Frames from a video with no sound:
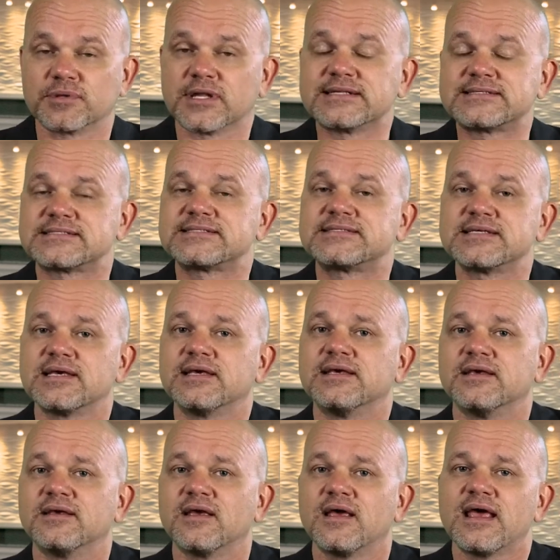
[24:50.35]
Let's
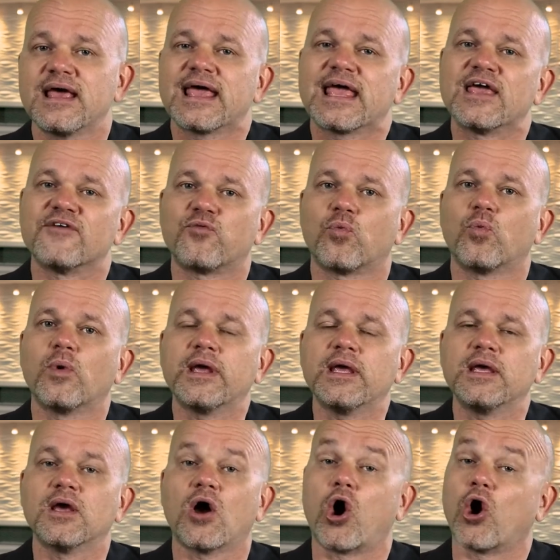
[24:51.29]
see if
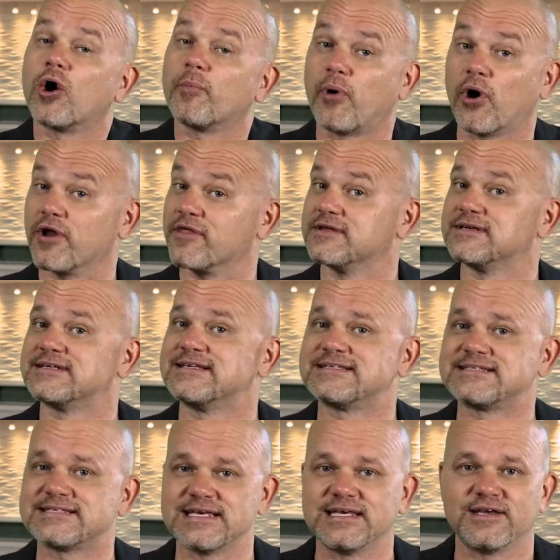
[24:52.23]
we are a part of the
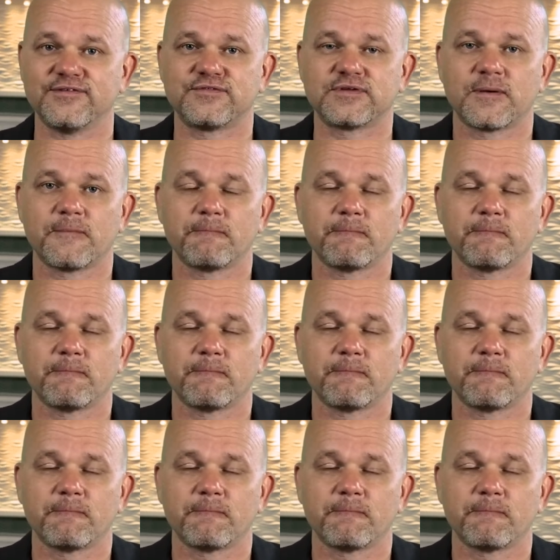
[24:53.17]
deceived.